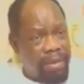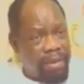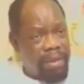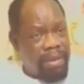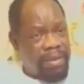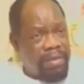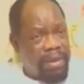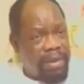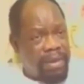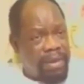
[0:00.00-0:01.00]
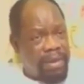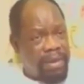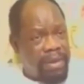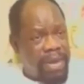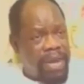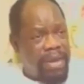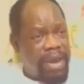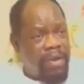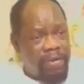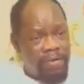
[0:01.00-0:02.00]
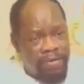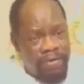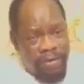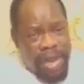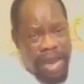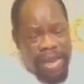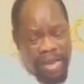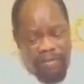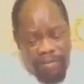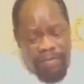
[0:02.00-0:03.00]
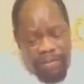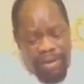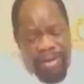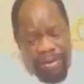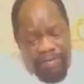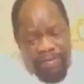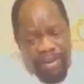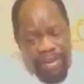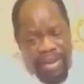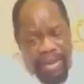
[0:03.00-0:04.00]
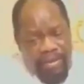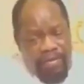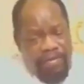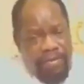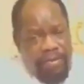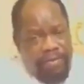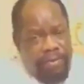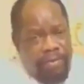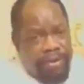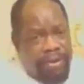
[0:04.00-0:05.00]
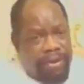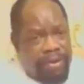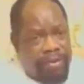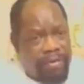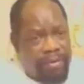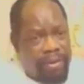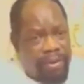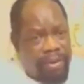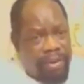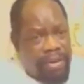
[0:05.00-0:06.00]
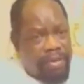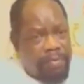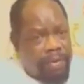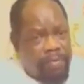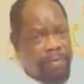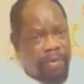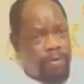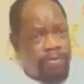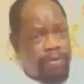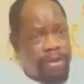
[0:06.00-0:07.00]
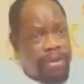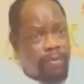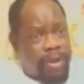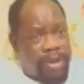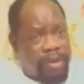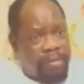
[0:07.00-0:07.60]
that I actually believe at the end of Aburi that the problem was not Gowon,